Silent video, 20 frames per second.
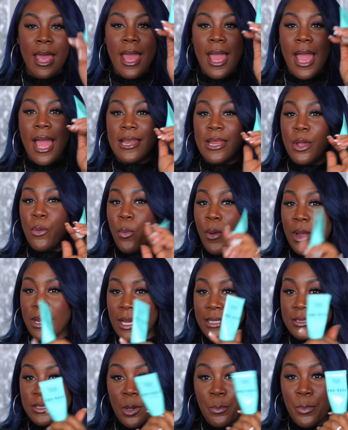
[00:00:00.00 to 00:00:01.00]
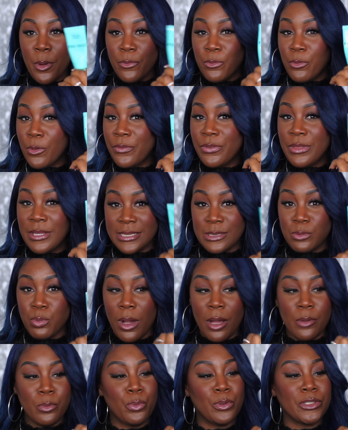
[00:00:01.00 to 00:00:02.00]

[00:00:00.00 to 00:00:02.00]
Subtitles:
And then when I top off with this one,